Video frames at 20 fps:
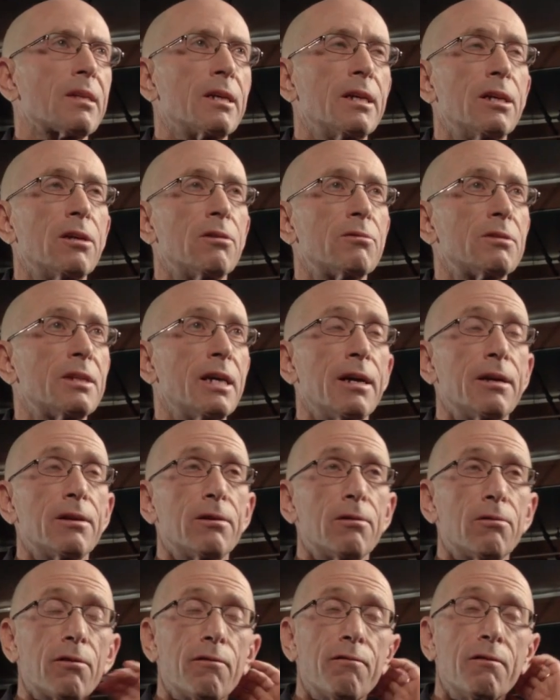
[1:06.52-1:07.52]
you know
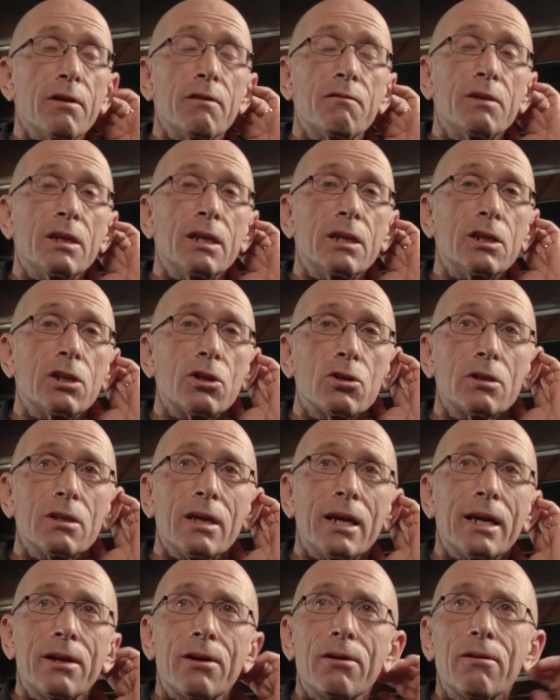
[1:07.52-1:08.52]
10 or 15 years
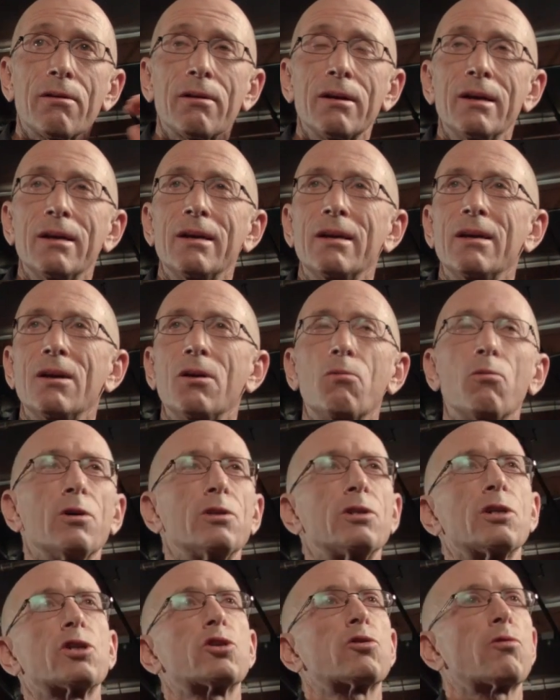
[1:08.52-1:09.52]
later
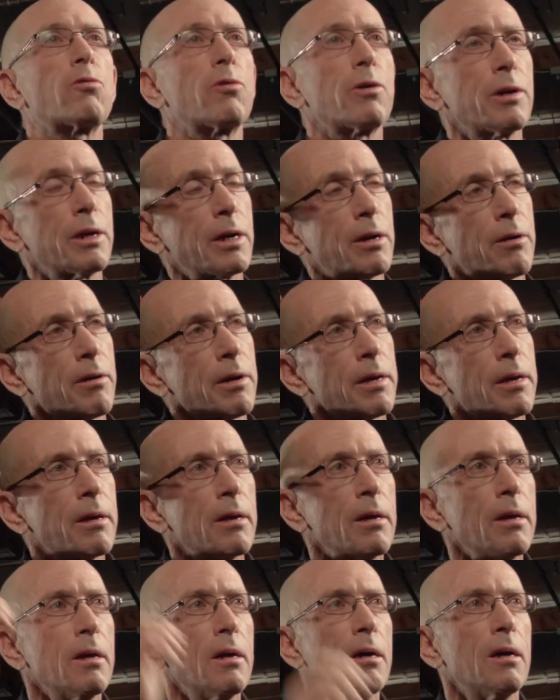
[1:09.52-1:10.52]
was extraordinary
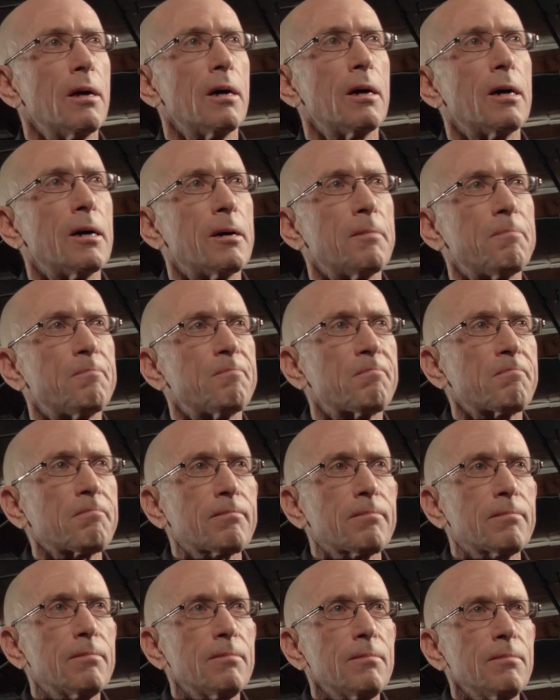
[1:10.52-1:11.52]
um,
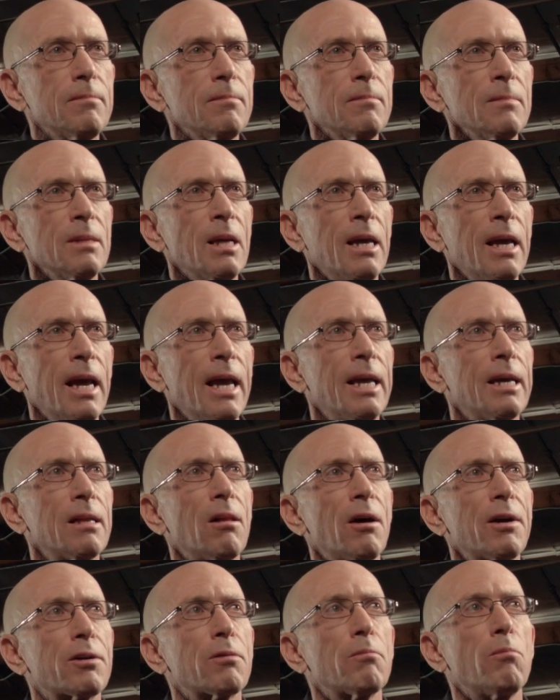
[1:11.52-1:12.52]
hang
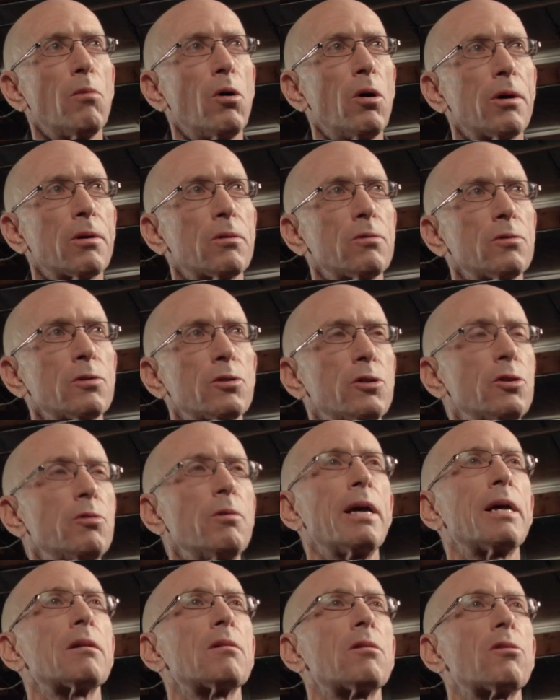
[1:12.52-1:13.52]
glider models new
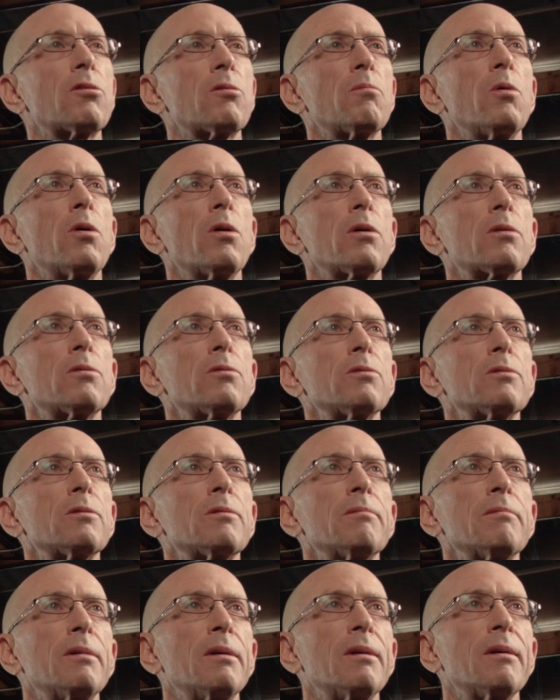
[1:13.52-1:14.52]
hang glider models
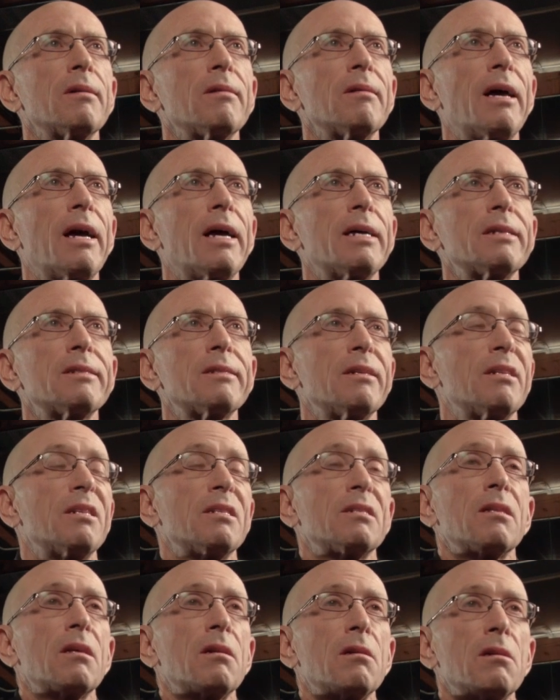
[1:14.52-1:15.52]
lasted
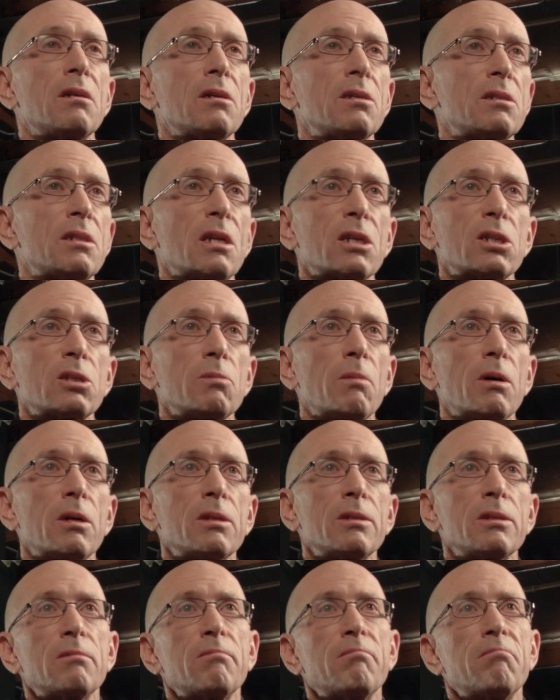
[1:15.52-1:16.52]
as little as six
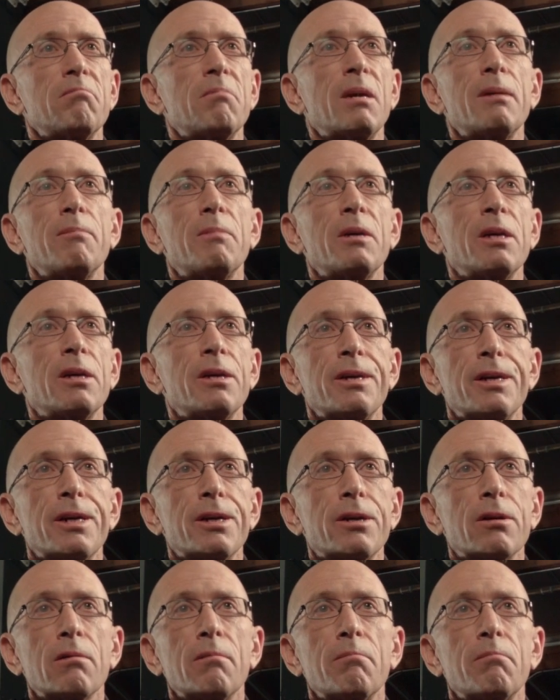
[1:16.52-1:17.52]
months maybe a
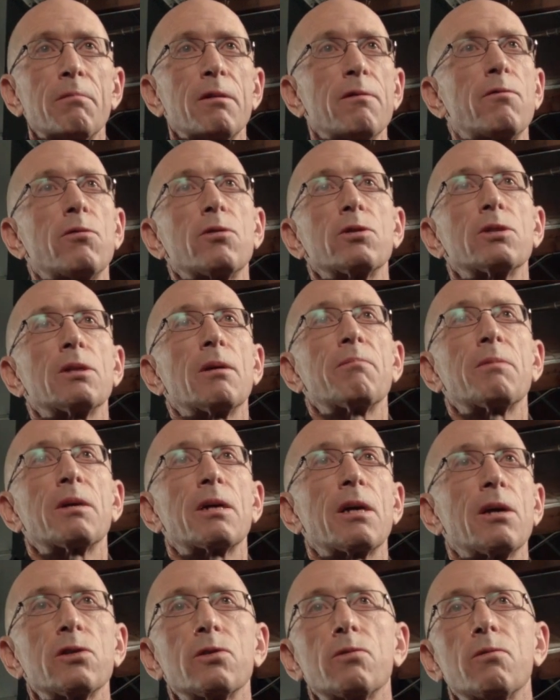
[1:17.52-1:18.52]
year before something
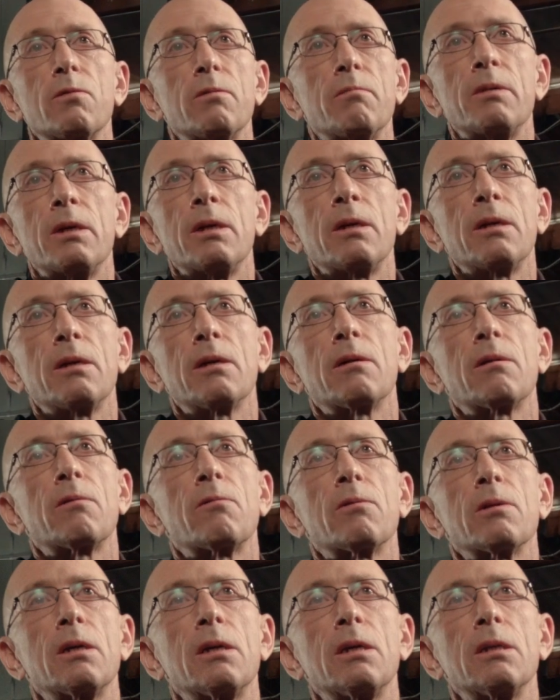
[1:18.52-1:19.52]
else would be
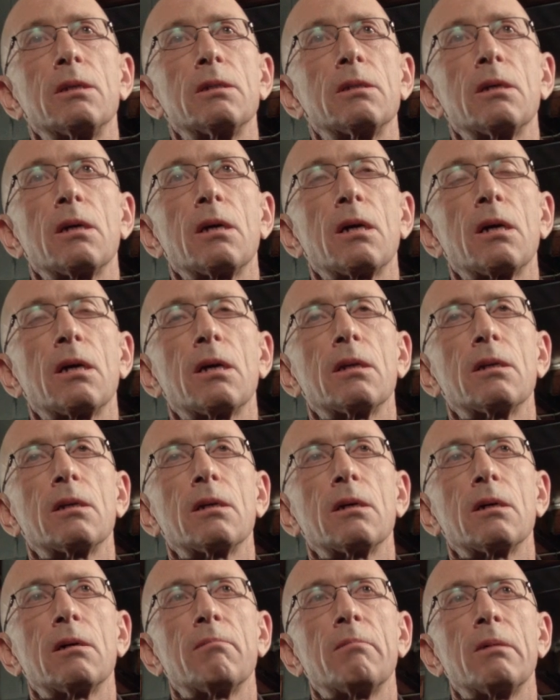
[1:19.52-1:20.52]
released and
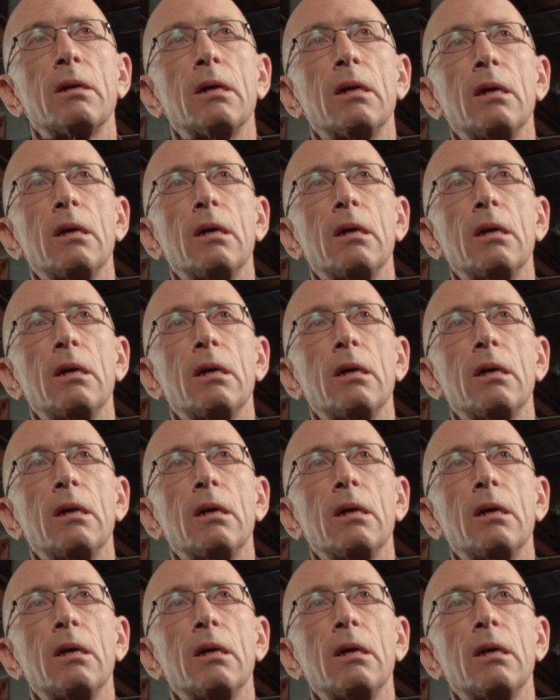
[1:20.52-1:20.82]
um,